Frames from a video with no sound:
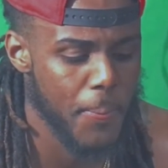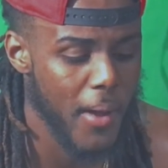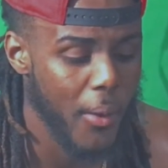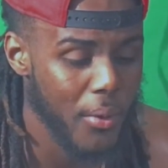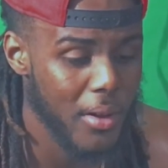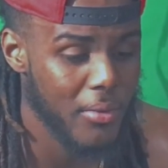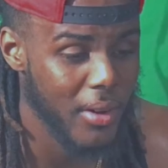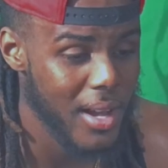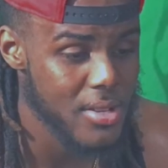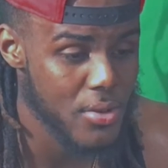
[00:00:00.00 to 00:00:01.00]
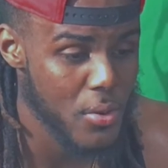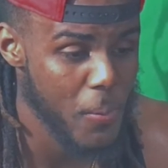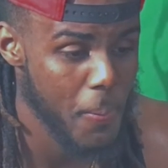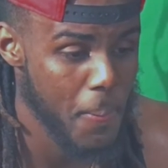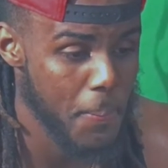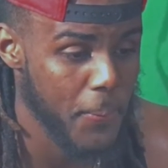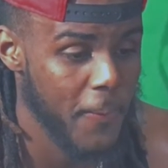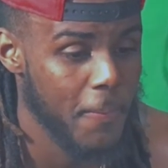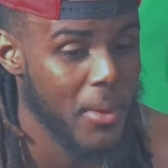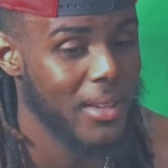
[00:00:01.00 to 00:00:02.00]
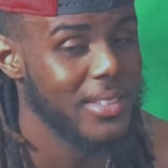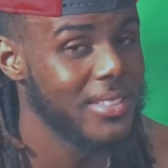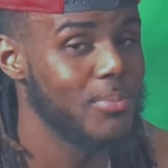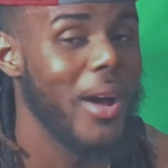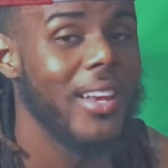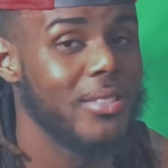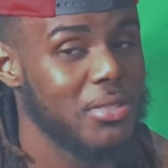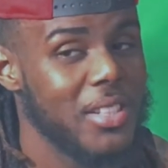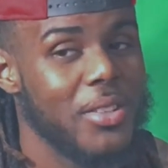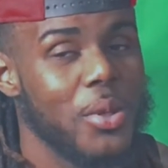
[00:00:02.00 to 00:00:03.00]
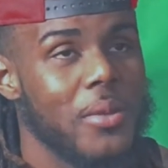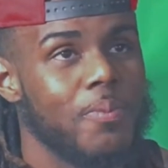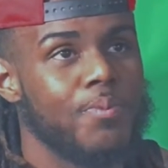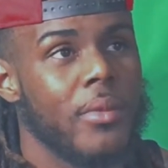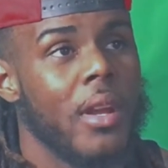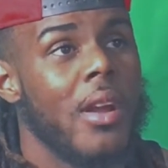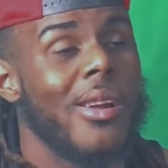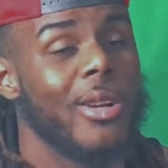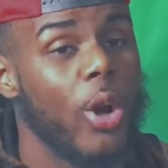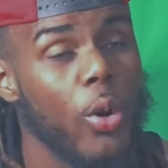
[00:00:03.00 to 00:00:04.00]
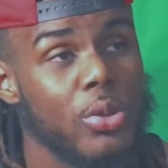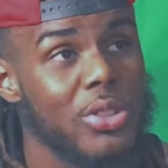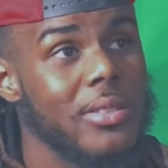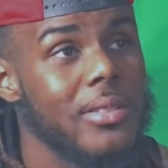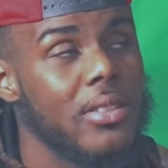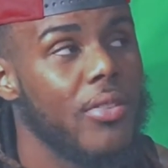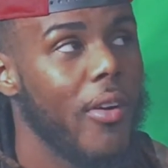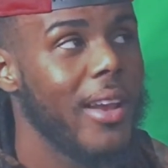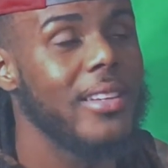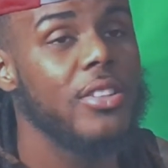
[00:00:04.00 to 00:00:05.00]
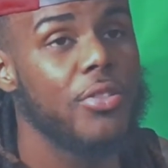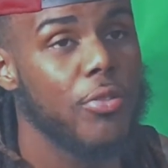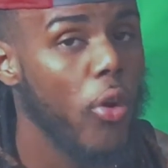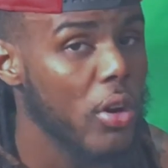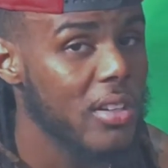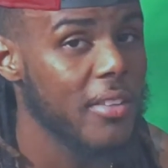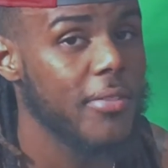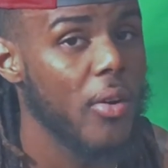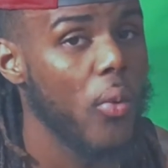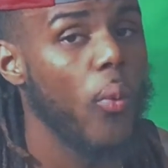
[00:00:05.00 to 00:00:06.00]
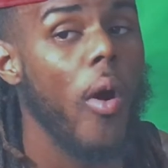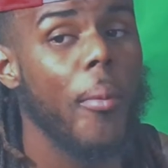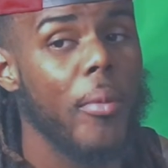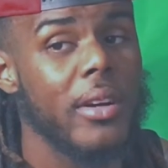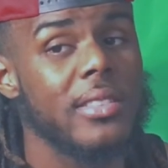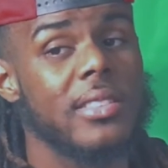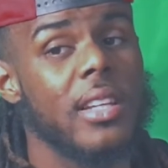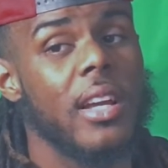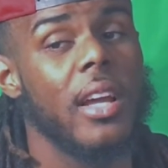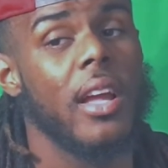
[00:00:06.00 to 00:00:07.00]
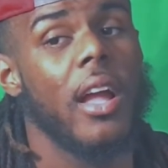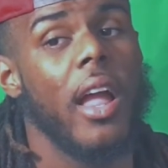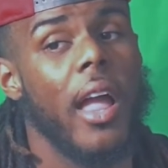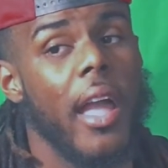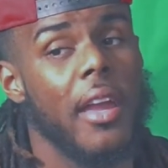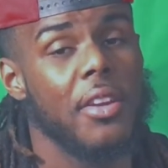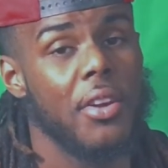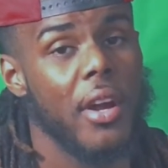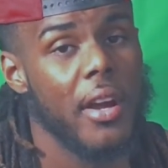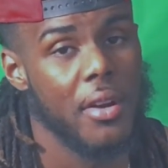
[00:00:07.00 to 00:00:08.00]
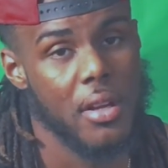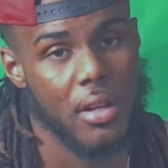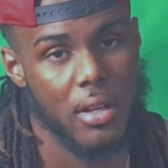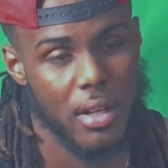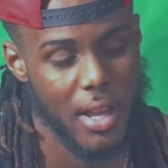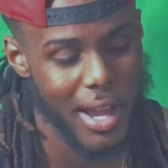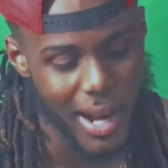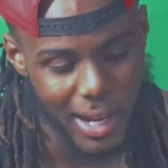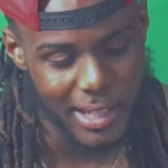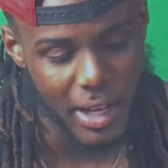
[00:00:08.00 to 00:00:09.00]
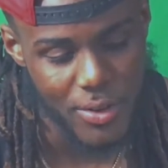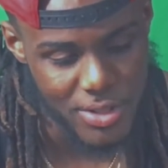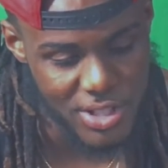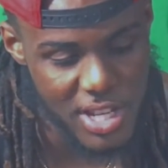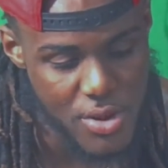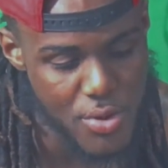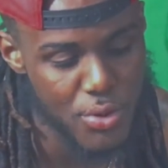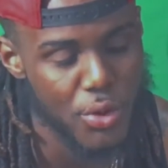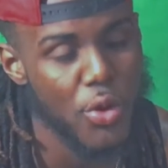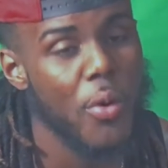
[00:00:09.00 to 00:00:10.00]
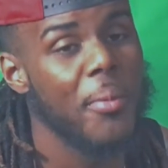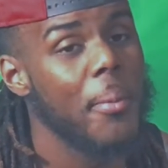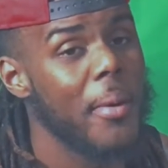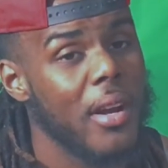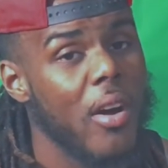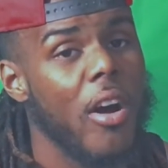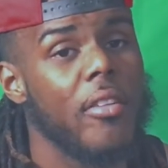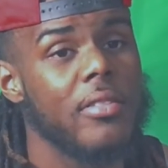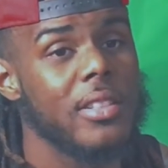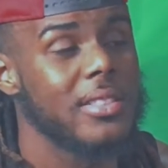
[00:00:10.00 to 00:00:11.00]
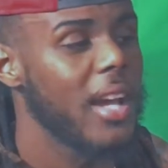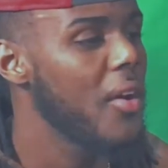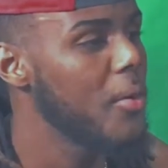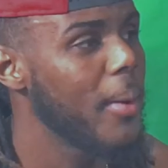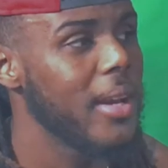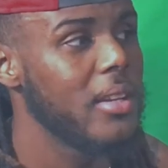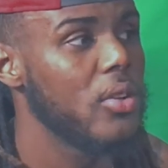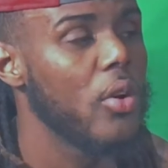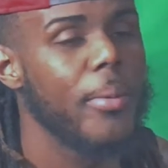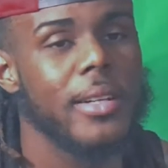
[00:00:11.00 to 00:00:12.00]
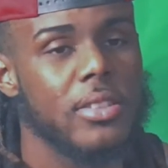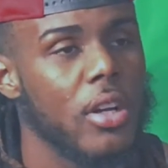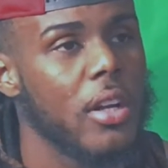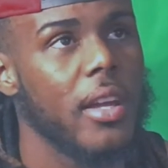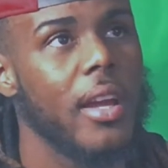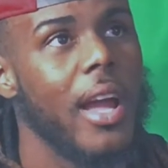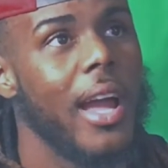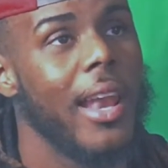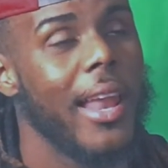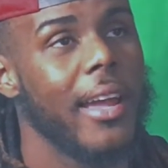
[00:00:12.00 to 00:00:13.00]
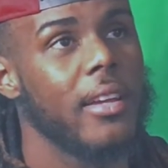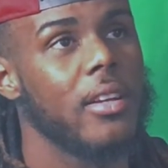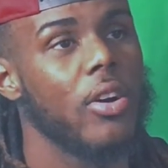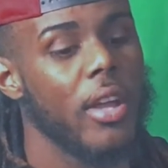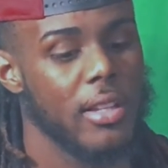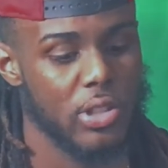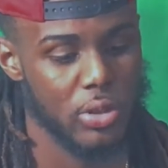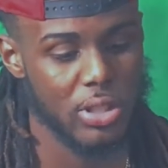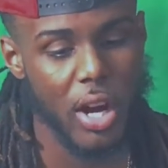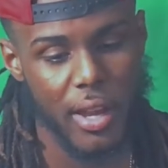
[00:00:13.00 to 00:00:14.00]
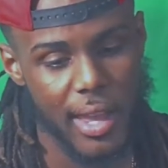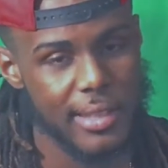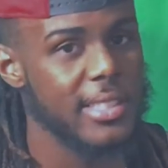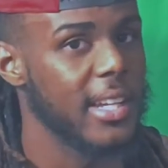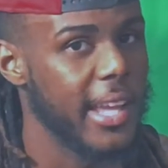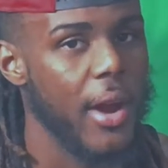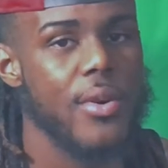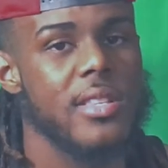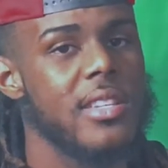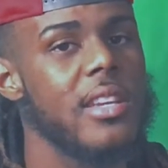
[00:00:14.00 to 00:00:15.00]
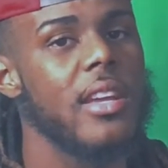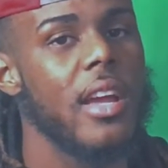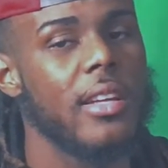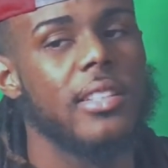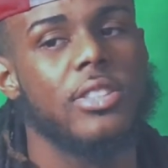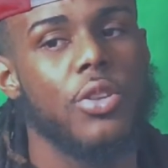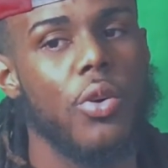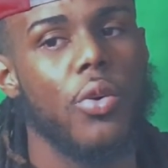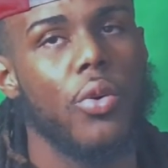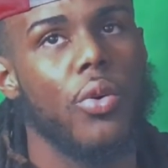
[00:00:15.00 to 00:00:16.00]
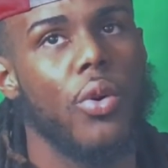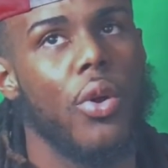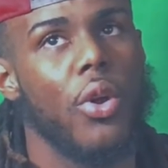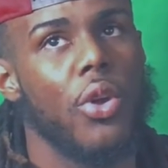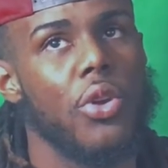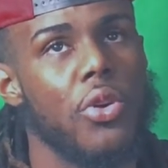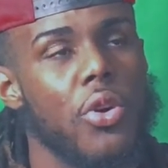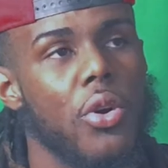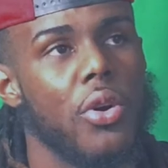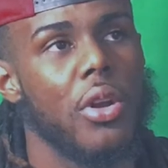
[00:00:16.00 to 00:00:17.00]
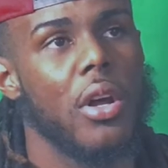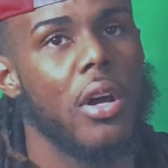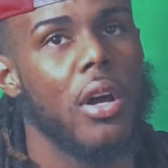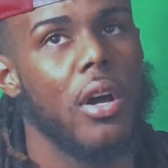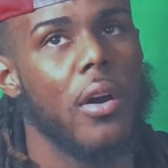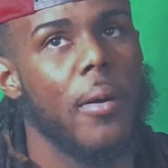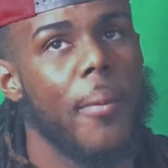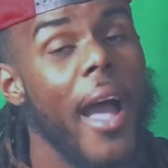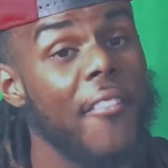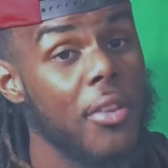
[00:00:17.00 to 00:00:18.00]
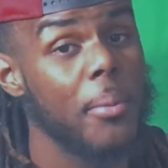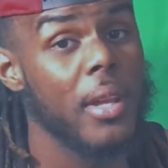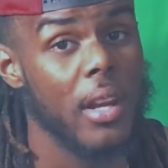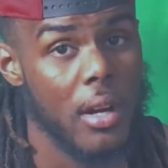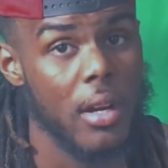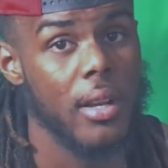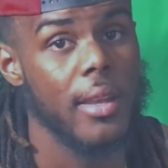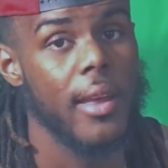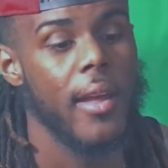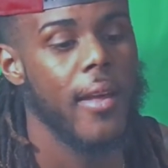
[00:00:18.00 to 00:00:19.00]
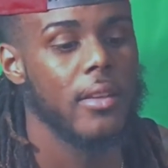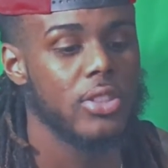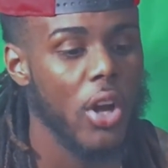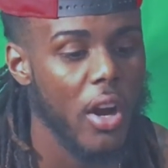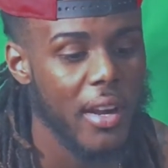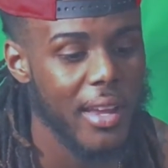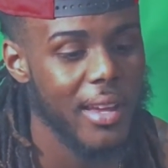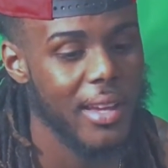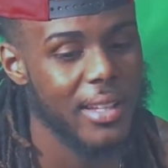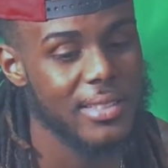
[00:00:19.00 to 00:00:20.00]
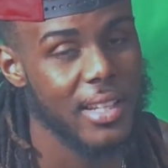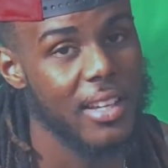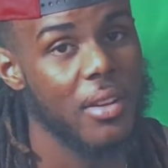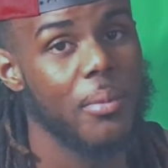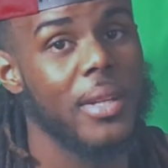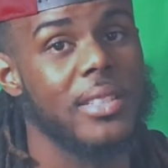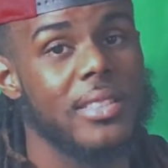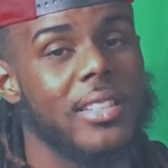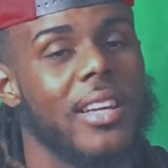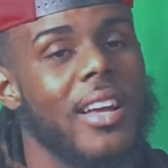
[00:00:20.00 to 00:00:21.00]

I would advise you, this is my little secret, go to at least four different Walmarts in your area, and I guarantee you, you're gonna be better off, because everybody know about Target. Like, okay, so Target is a guarantee that you gonna, you're gonna um, have to be there early. Target is a hit or miss.